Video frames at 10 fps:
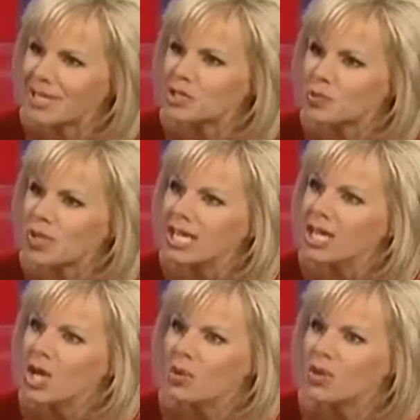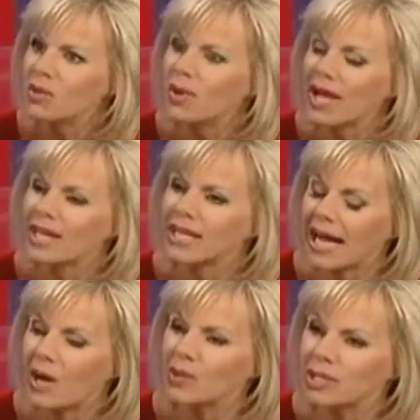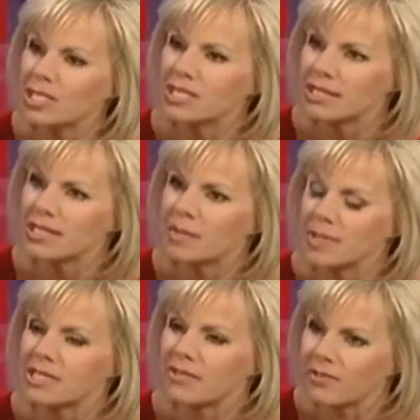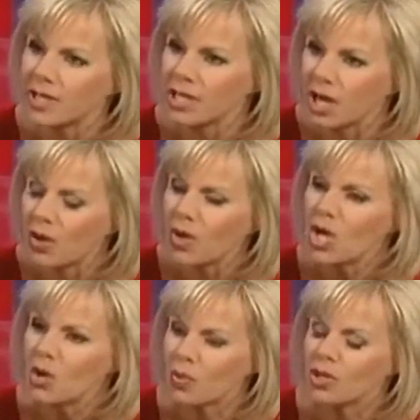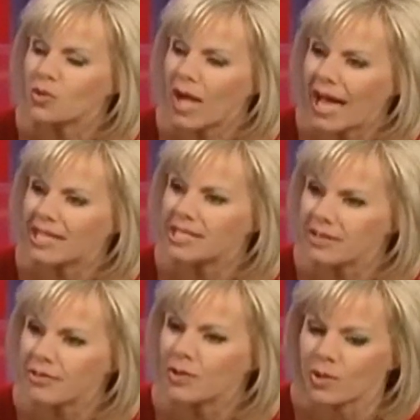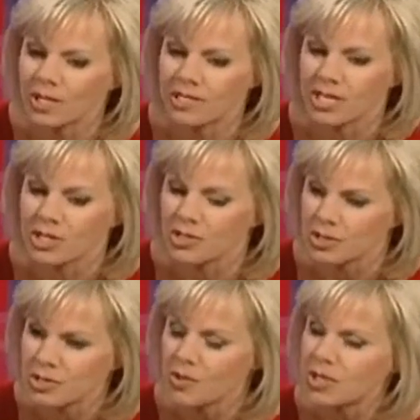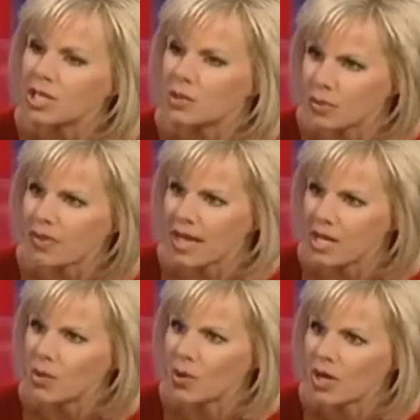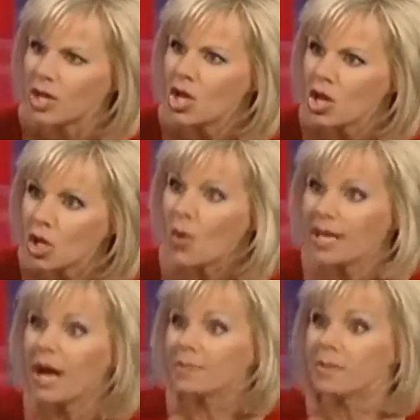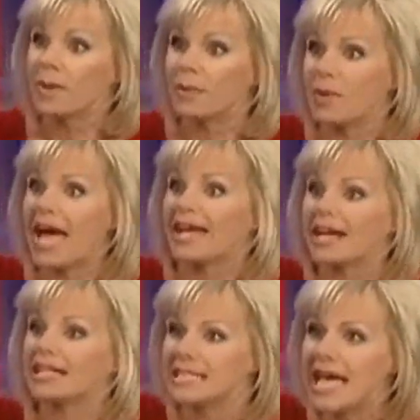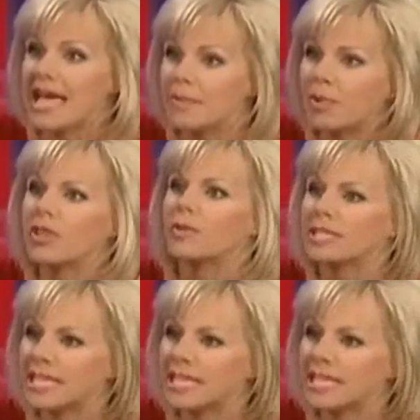Because we ran countless snippets of video where you had different organizations associated with ACORN going up to people. We had it on tape where they were